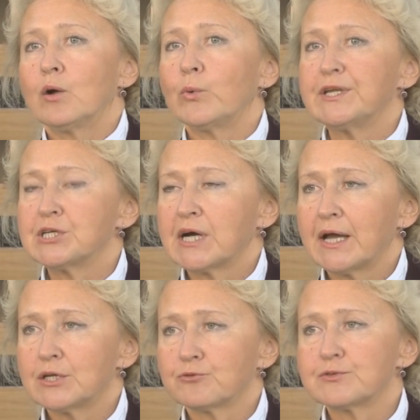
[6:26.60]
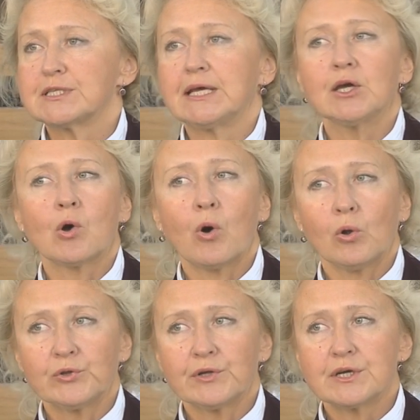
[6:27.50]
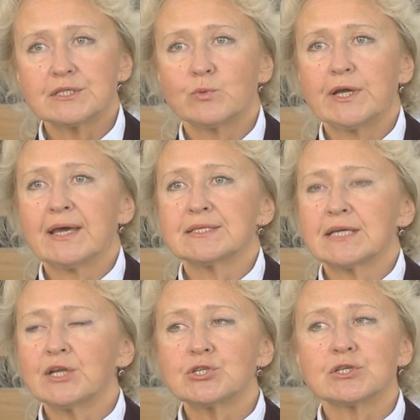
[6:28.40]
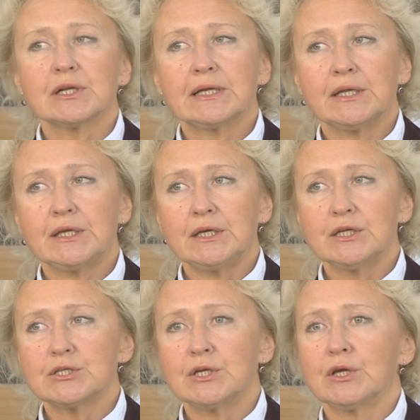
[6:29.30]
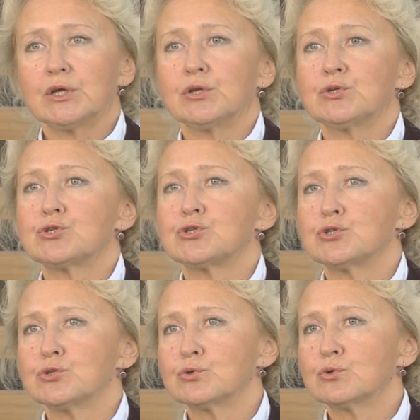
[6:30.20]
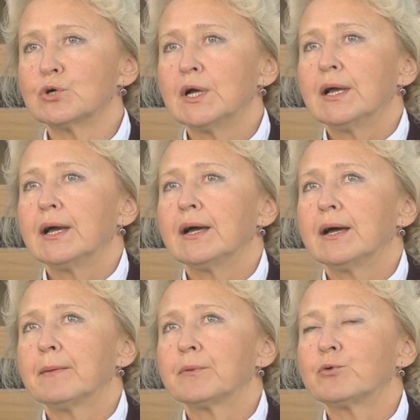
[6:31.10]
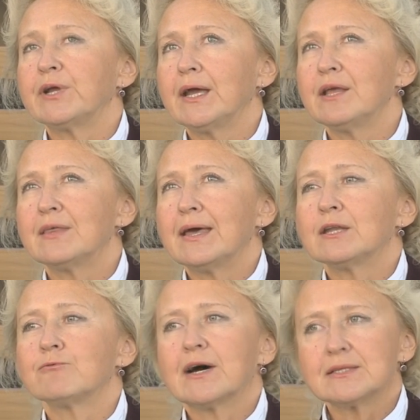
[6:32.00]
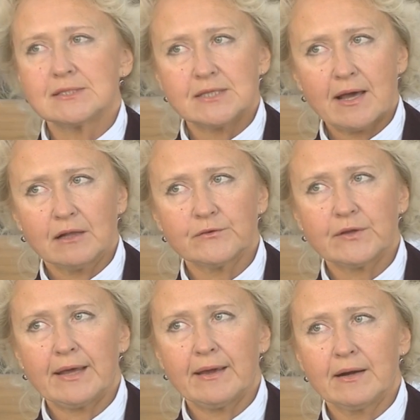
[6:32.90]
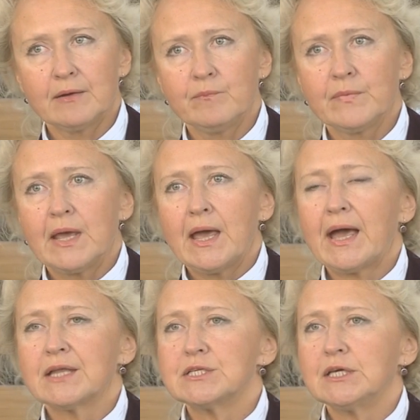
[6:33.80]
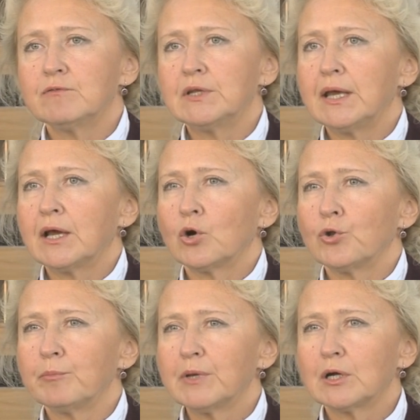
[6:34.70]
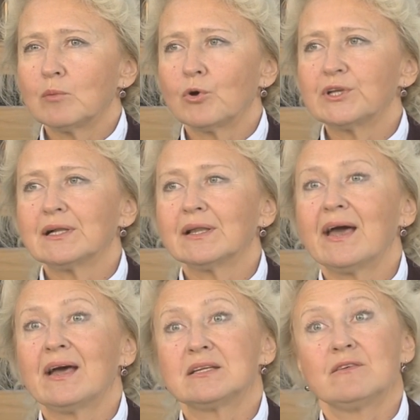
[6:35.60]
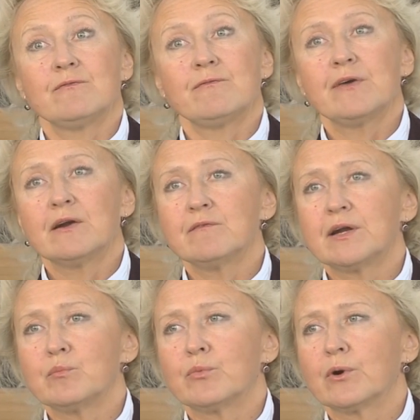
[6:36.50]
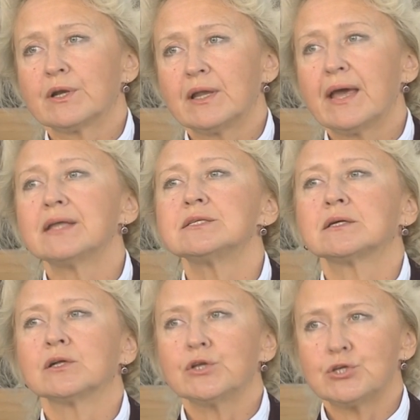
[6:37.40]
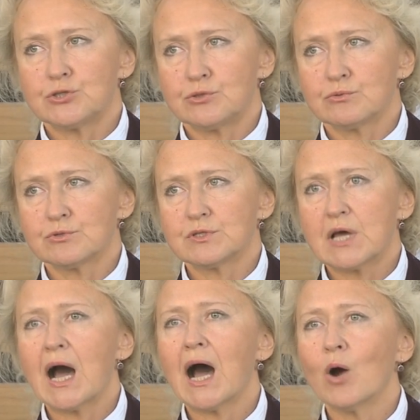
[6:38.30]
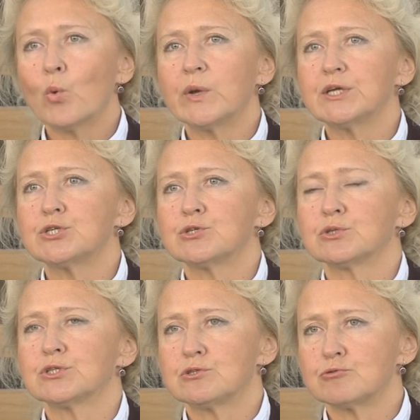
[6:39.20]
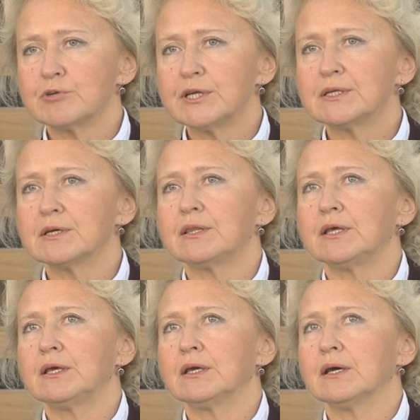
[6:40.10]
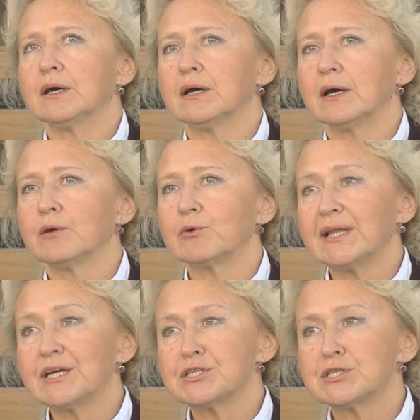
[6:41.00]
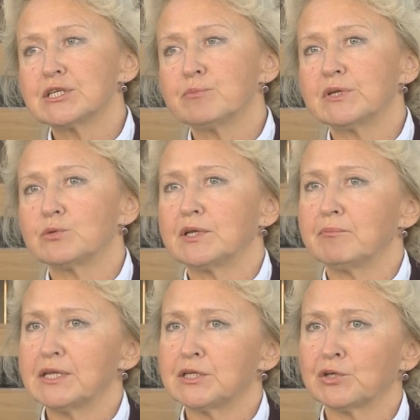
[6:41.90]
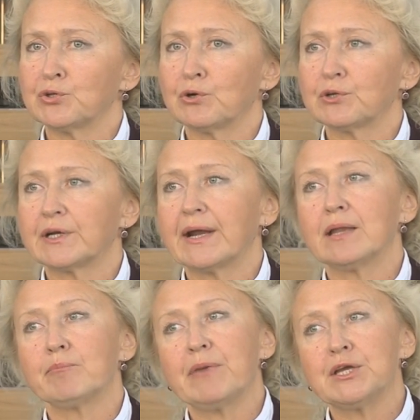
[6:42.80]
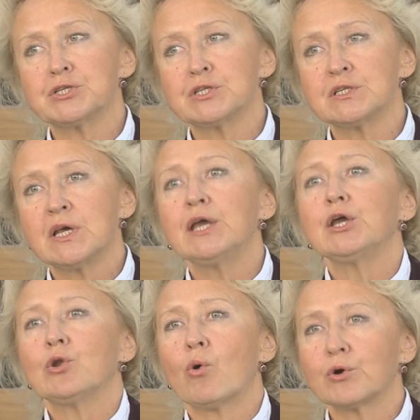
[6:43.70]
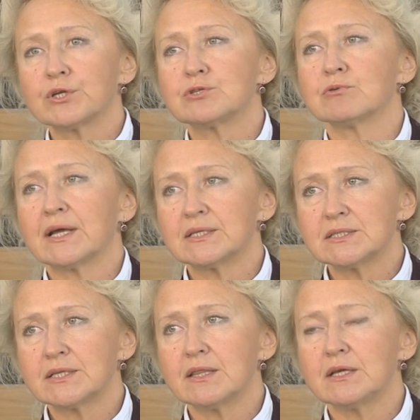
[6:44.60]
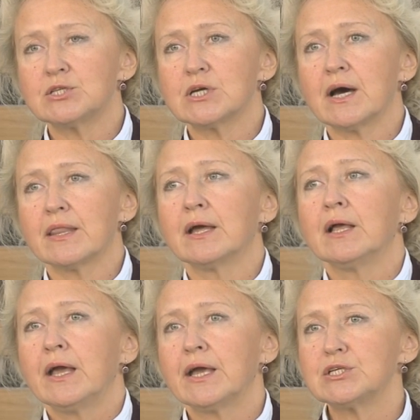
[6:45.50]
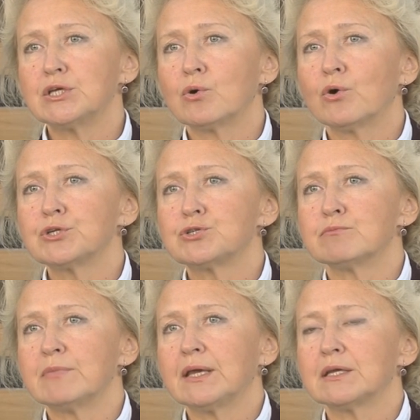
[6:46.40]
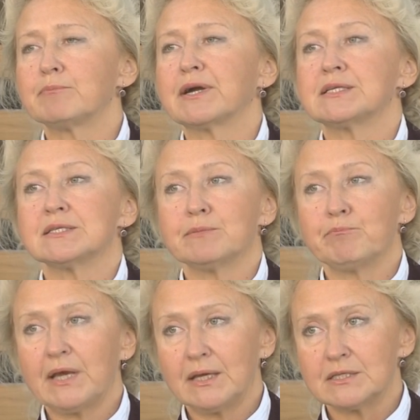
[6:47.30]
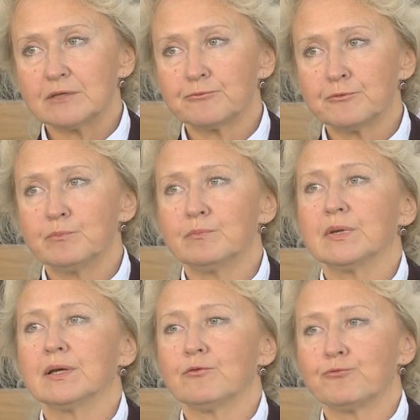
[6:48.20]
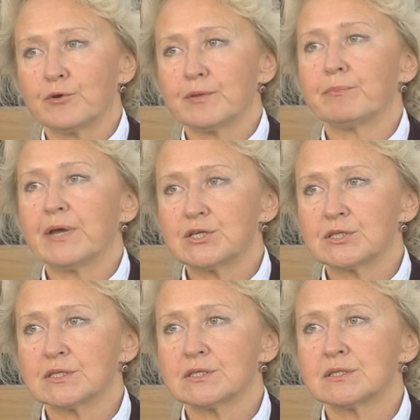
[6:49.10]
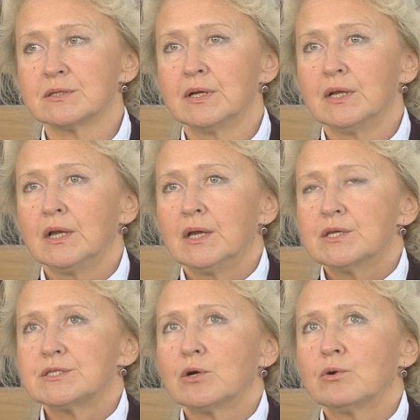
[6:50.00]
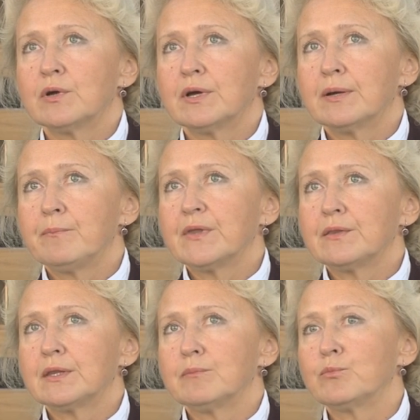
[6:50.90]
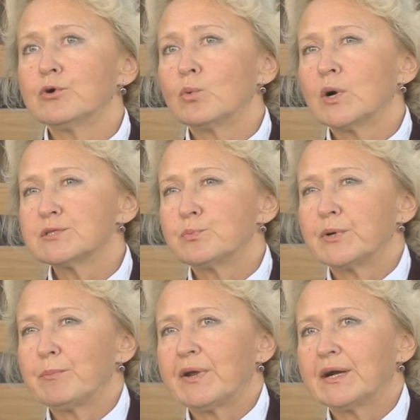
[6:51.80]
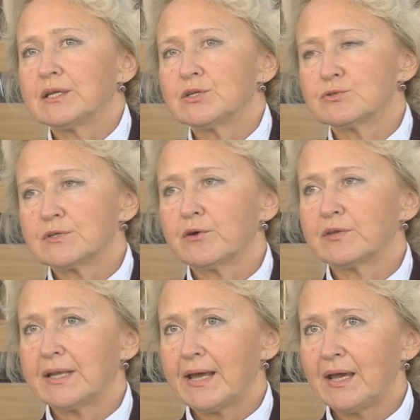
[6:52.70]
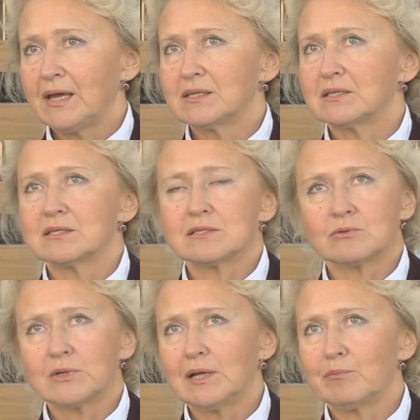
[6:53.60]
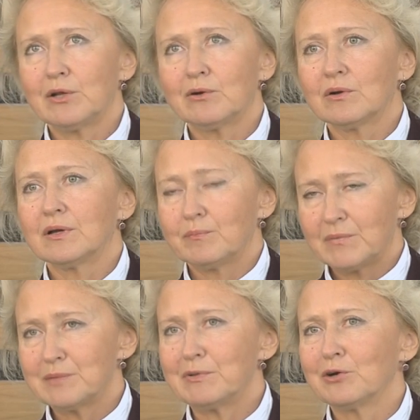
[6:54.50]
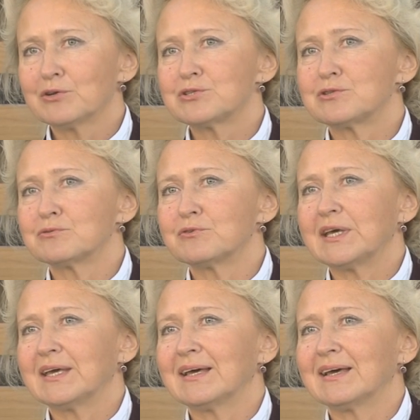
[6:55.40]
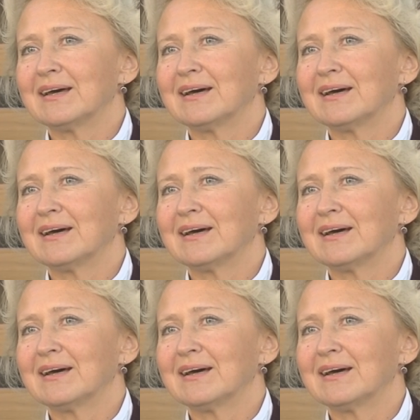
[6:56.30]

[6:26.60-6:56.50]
which kind of stakeholders we essentially need to create the advanced healthcare, and even economical model, and very, very important ethical issues, how we should treat the relationship between medical doctor and patient in order to understand each other and in order to make it participative for the patients. So the book was prepared in 2008. It is really belongs to the